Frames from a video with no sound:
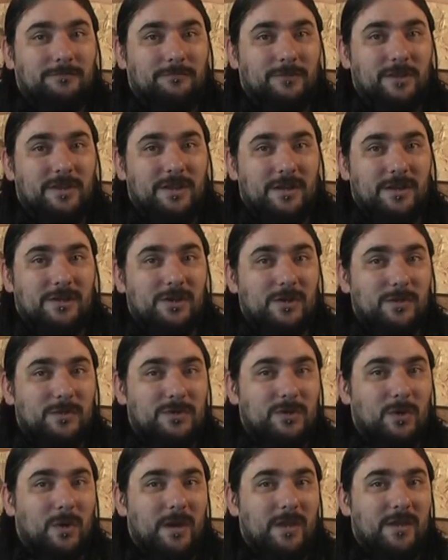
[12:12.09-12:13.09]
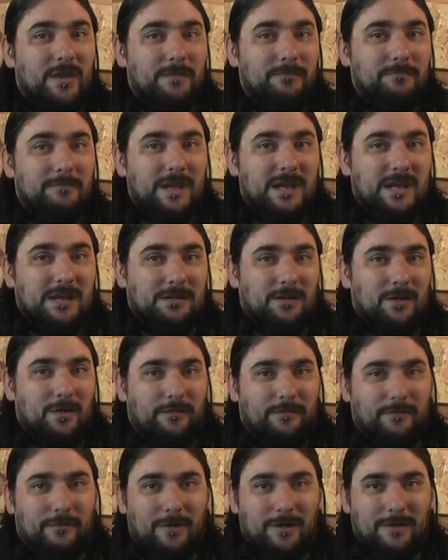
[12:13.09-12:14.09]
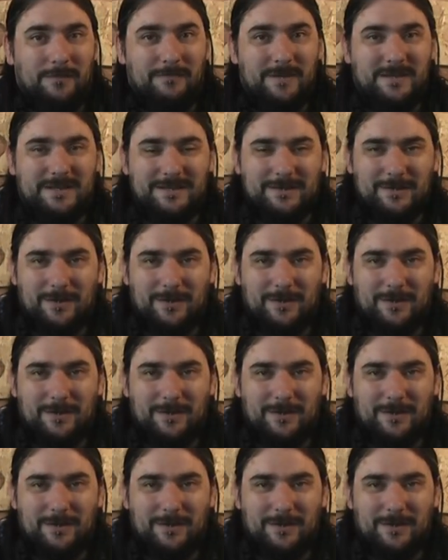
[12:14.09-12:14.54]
with a new toy that me and Mrs.